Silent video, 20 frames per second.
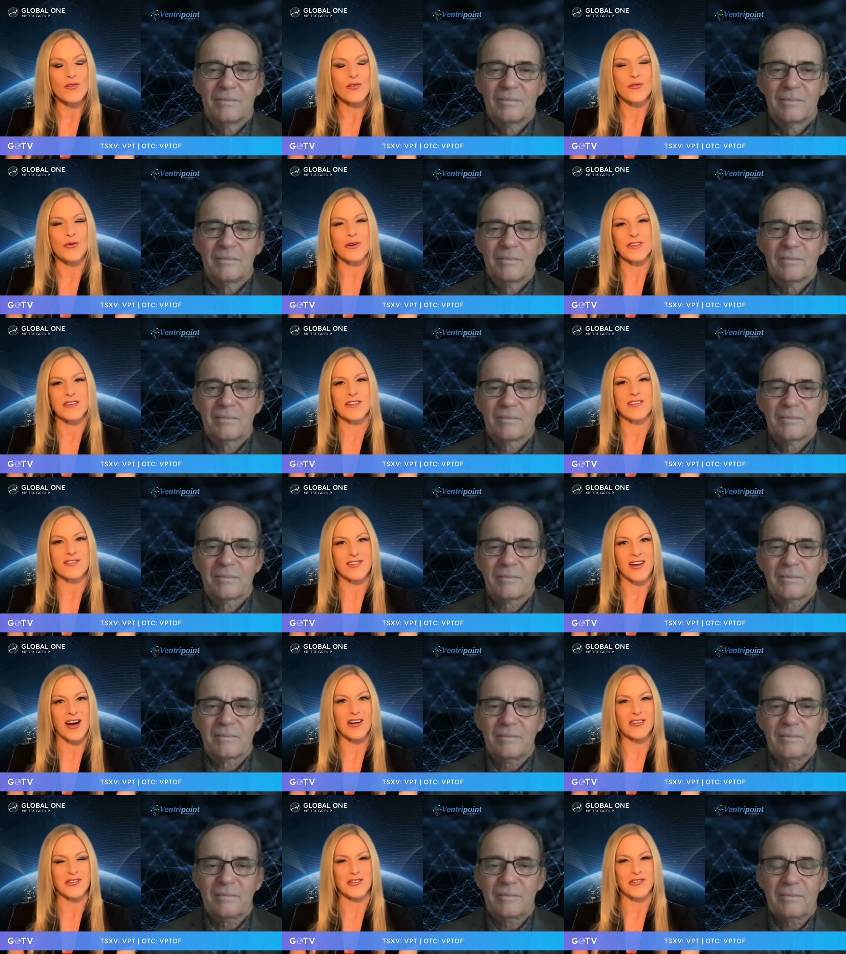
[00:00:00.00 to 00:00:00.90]
Speaker 1: for these
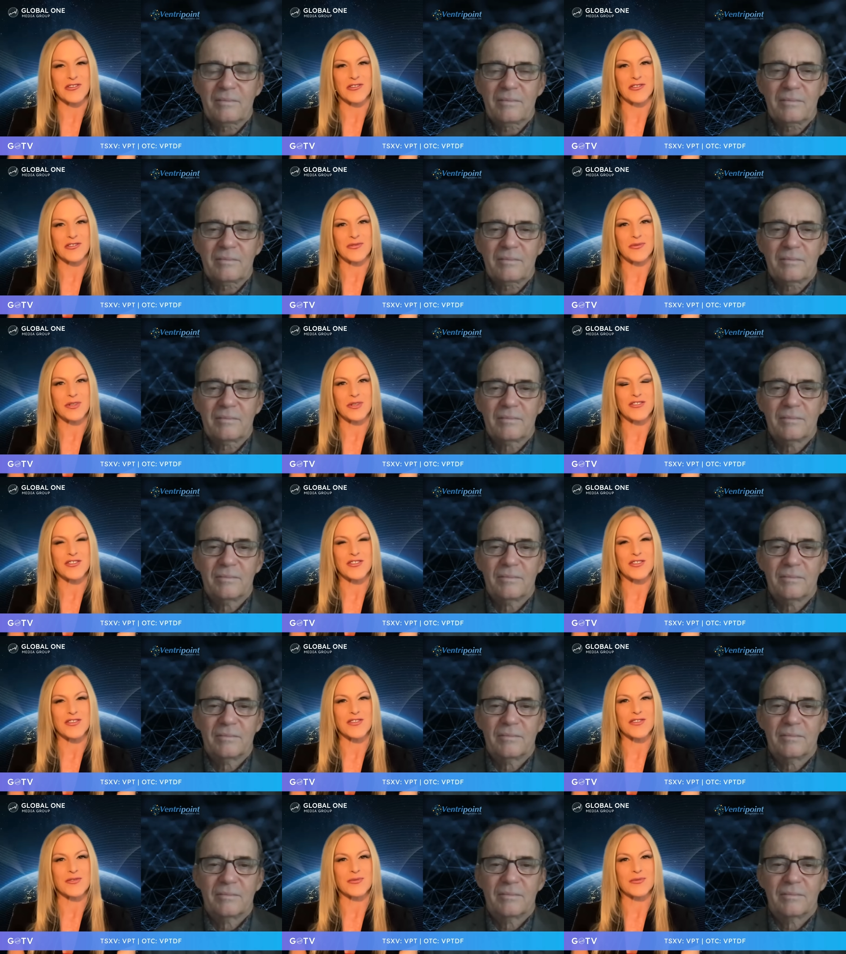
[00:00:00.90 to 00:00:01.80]
doctors which
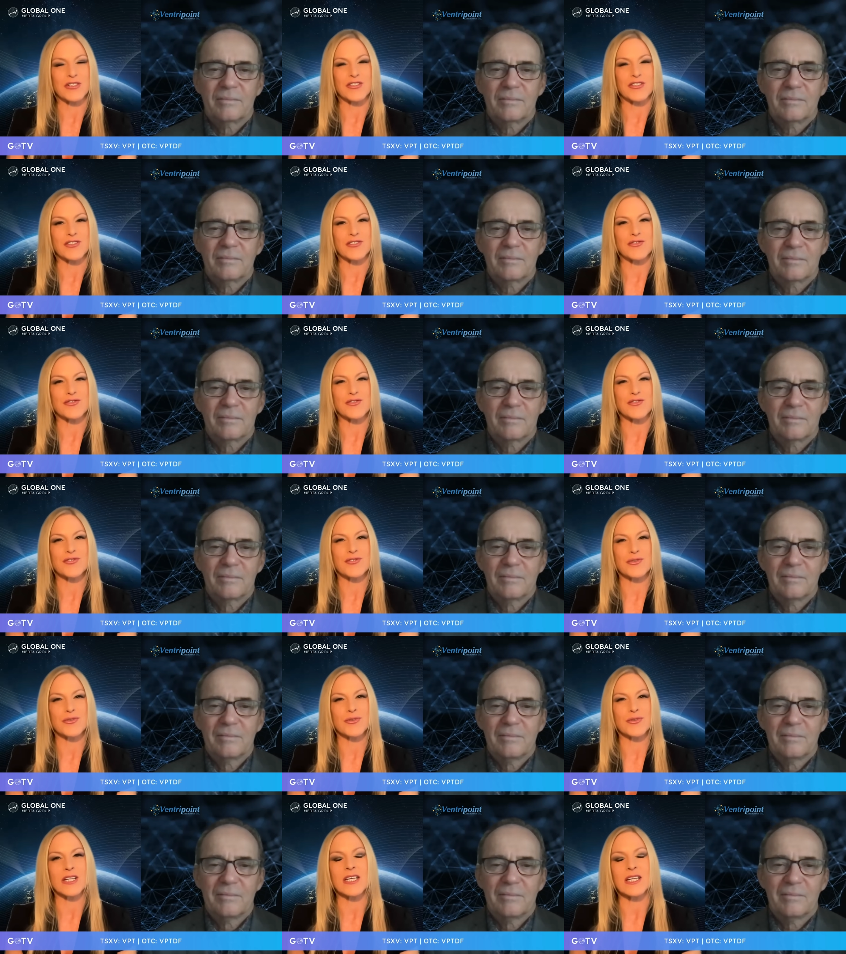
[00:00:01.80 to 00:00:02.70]
is which is
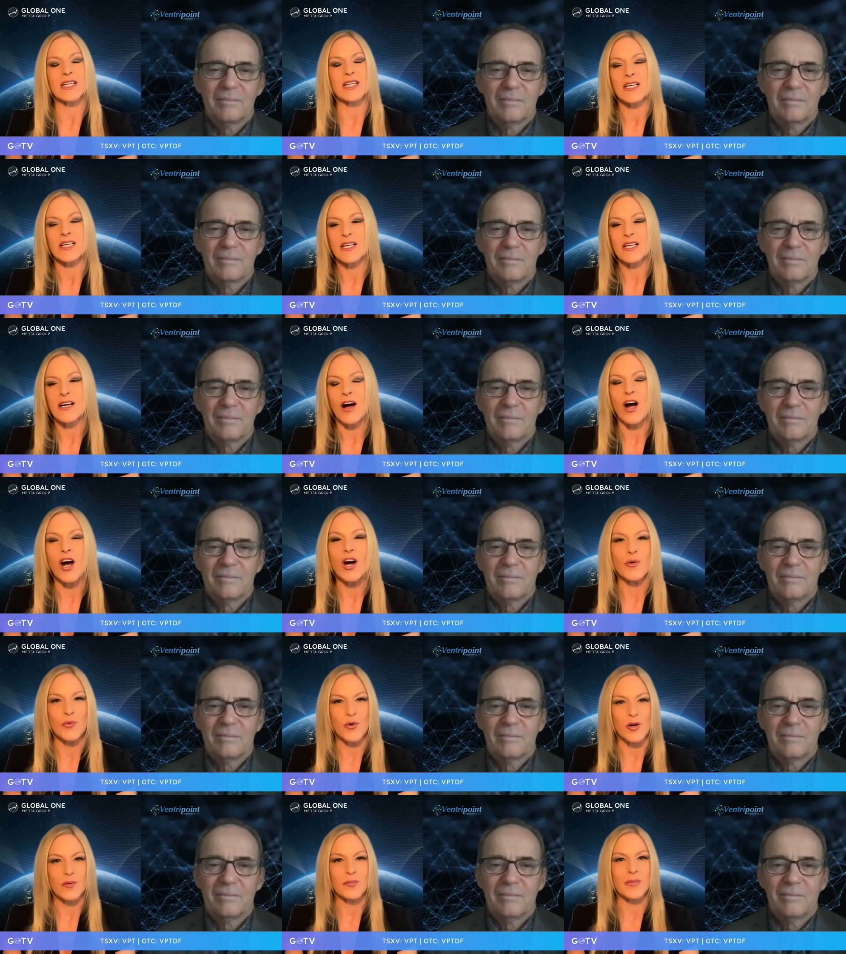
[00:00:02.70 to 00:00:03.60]
truly
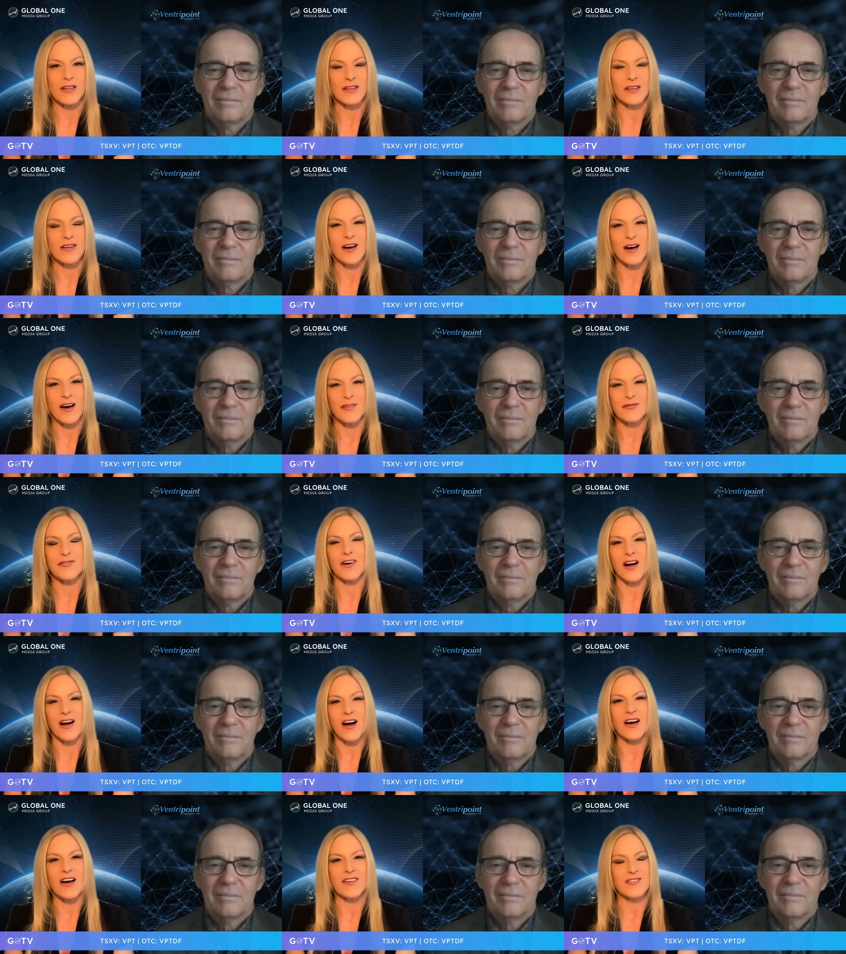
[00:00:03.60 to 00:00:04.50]
heartwarming uh, for
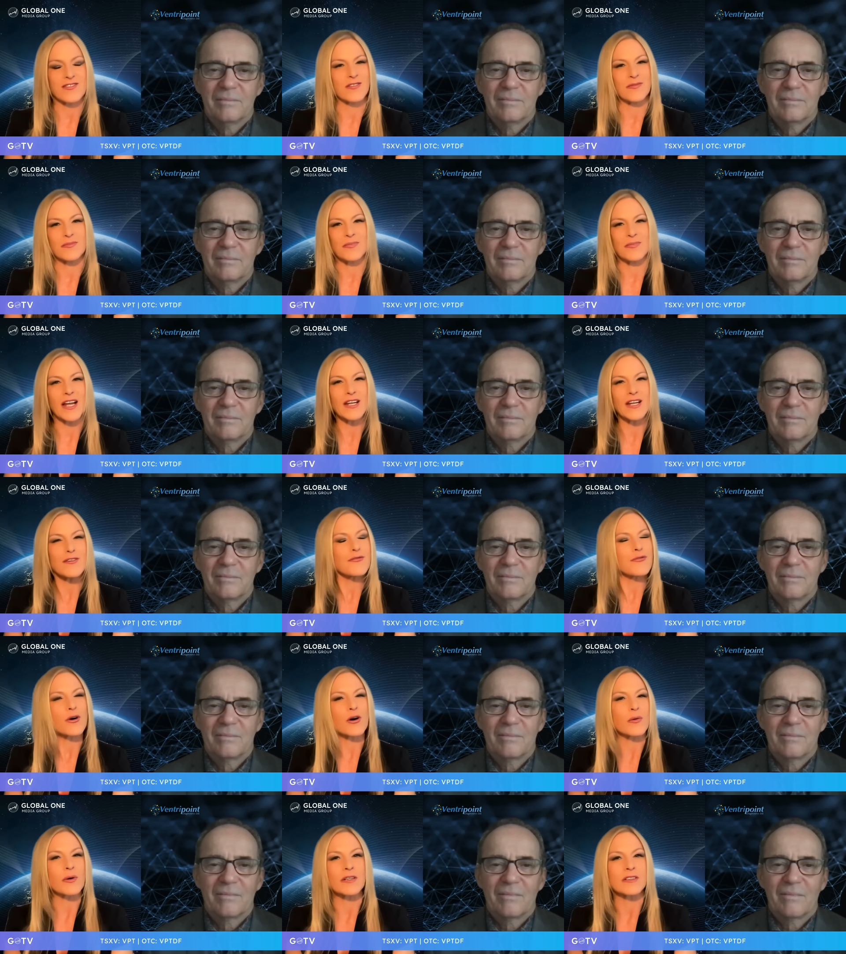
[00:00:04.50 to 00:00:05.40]
us and any
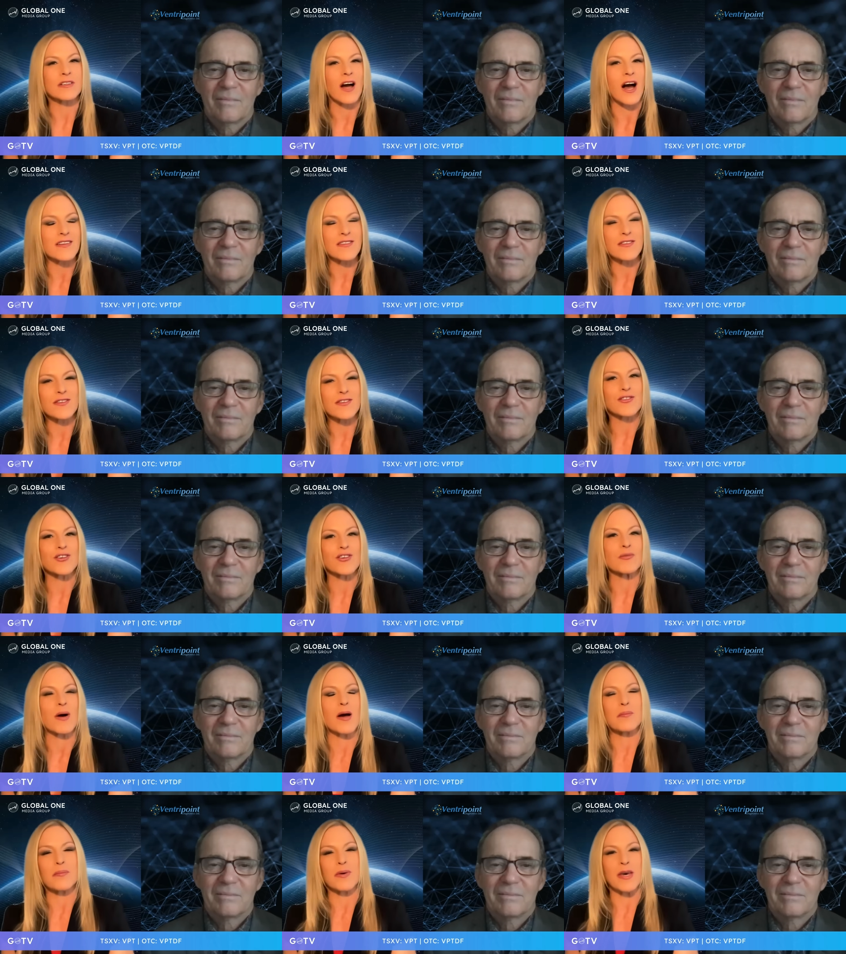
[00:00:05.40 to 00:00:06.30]
forward guidance
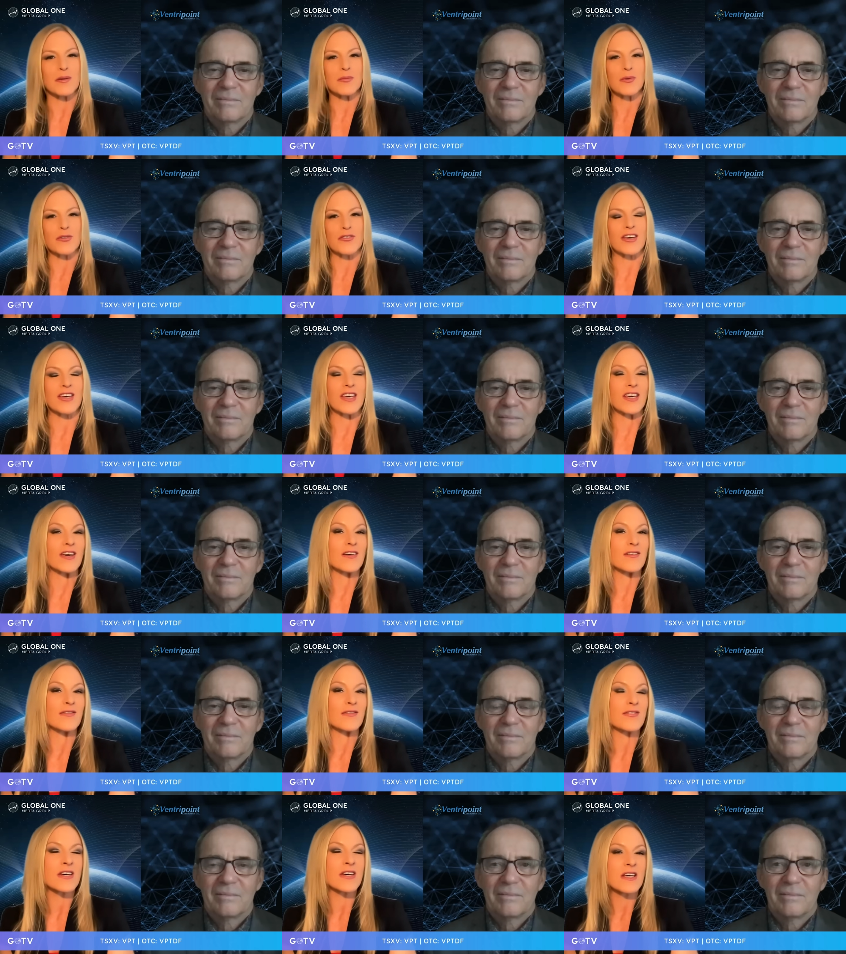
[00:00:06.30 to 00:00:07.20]
you might be able to
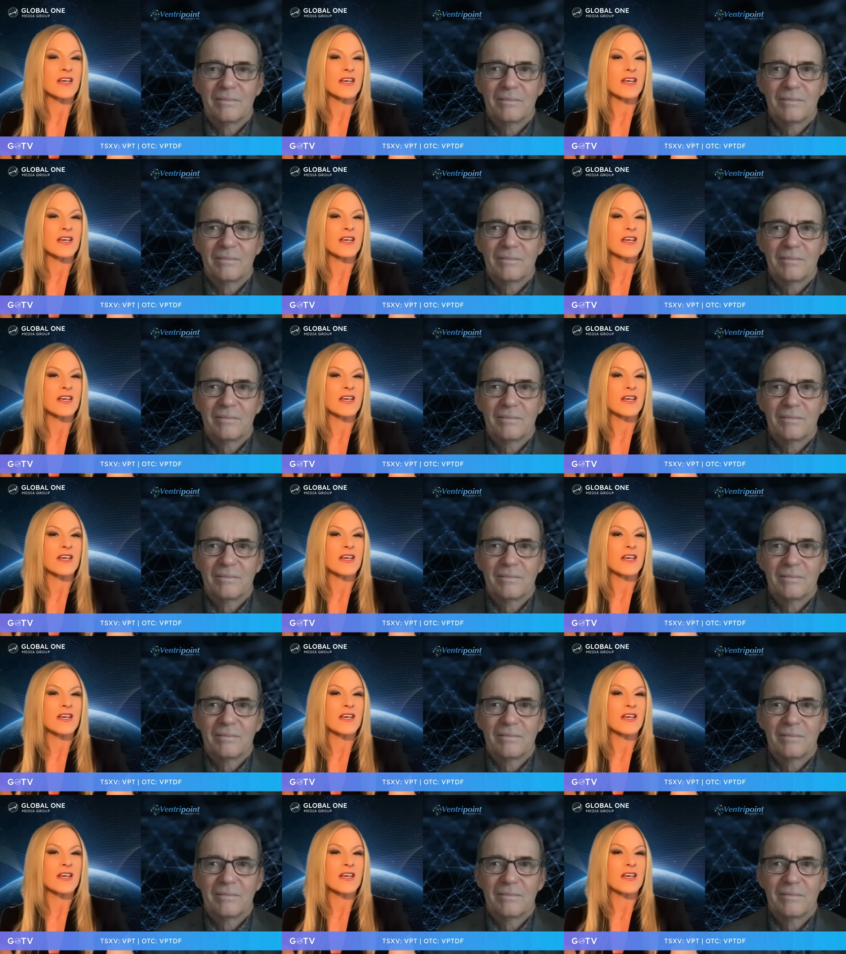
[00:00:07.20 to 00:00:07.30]
give